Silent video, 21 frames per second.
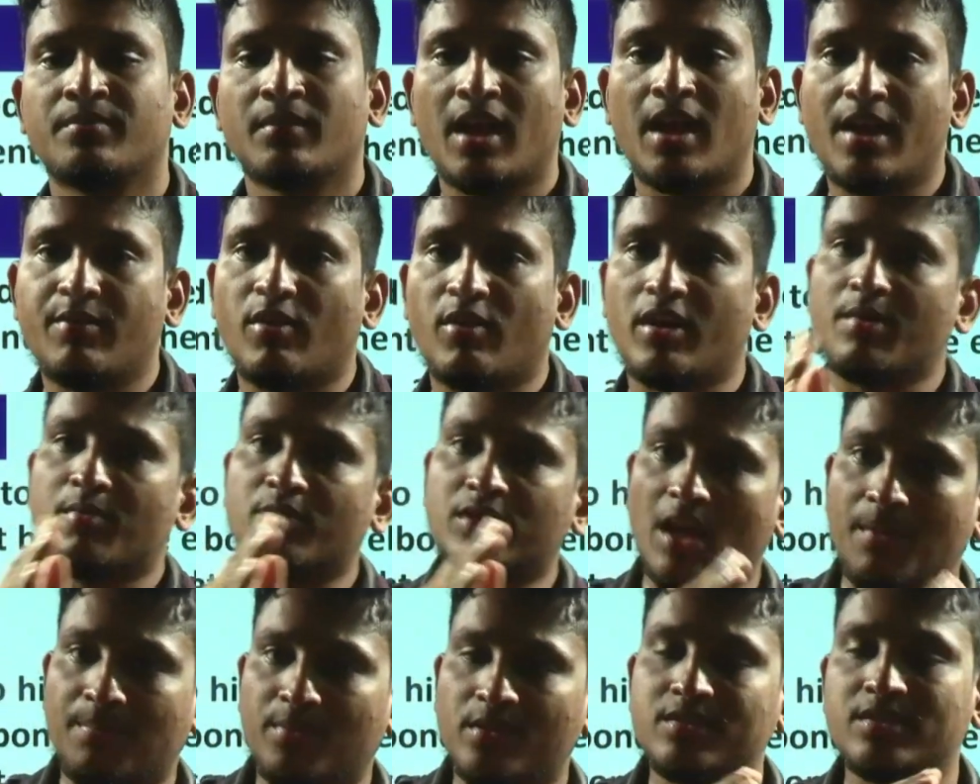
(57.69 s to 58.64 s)
And what about the
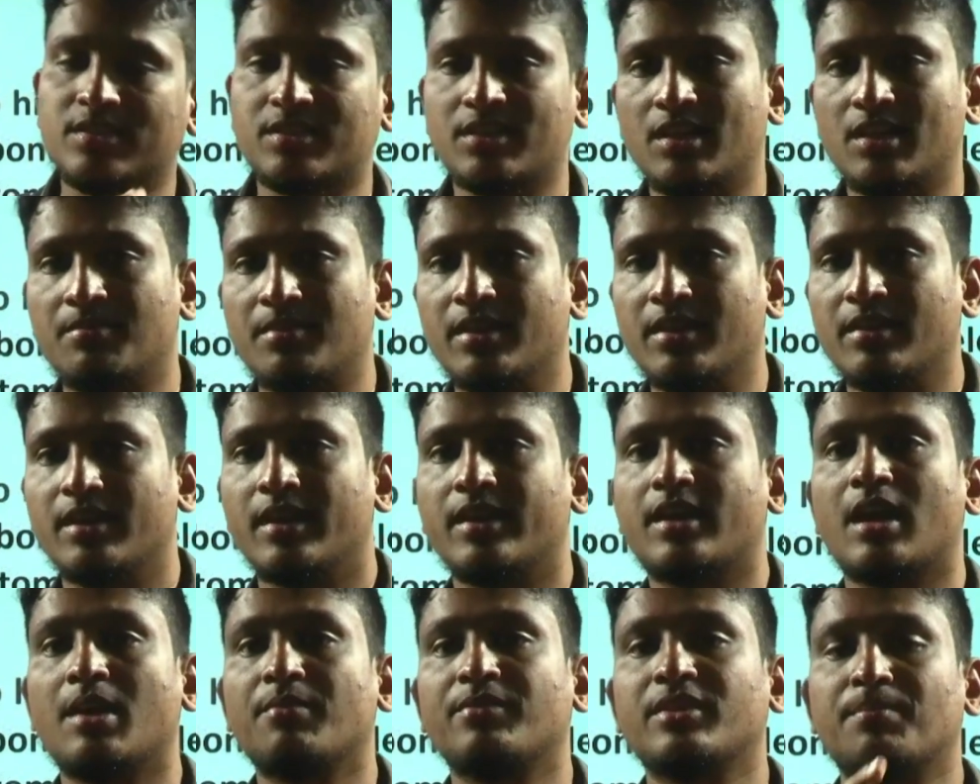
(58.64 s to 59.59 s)
opposite element? It
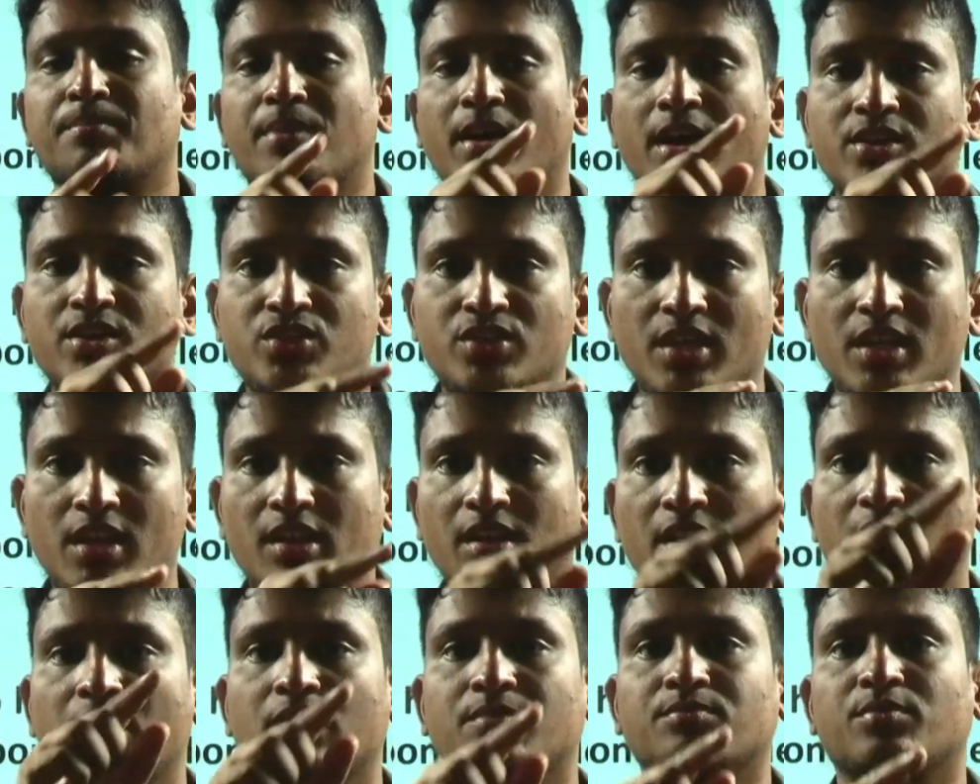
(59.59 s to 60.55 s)
ends up with a partial
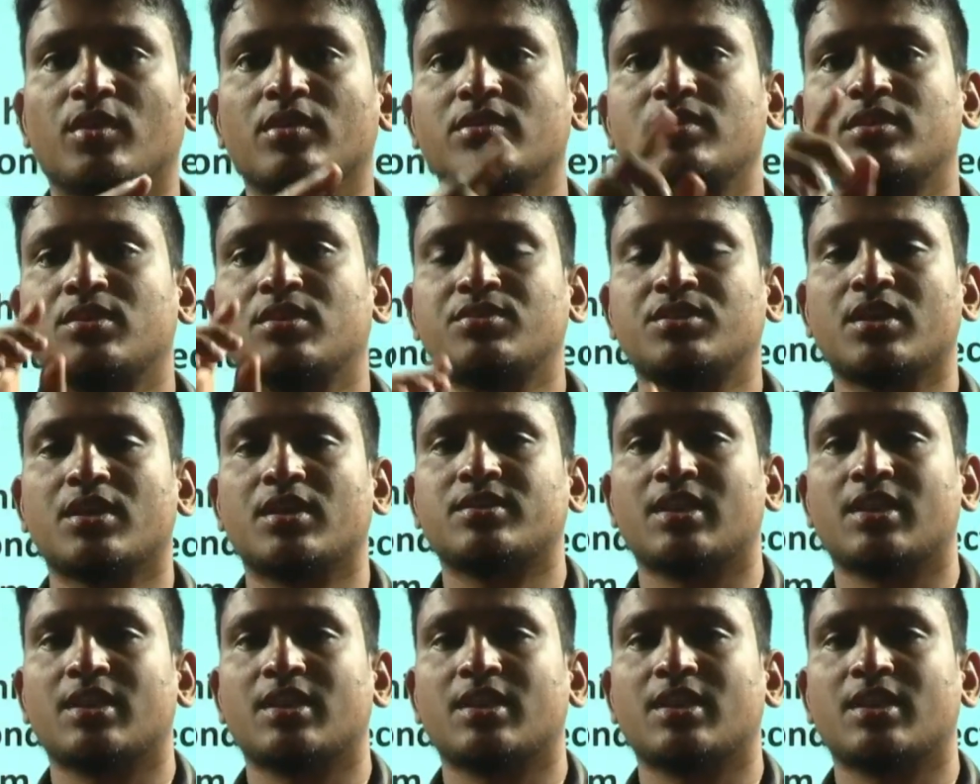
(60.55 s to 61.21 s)
positive charge.